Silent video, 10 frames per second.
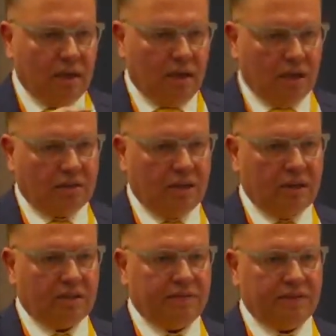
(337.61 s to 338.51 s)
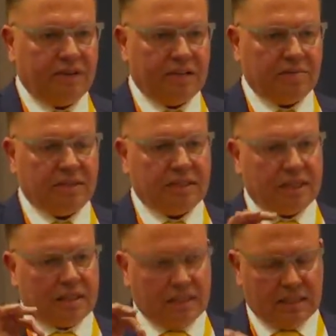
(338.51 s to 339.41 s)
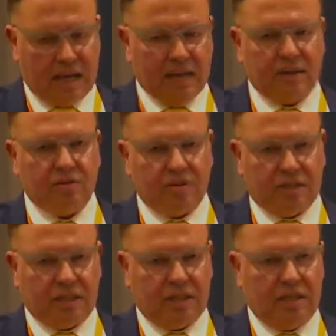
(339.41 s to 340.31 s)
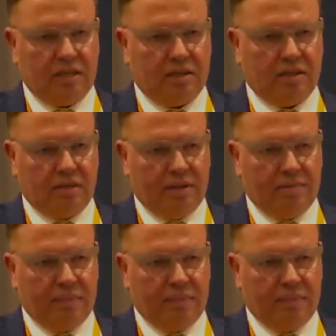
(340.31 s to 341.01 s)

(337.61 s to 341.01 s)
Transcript: alternative investments and understand the risk in each of them.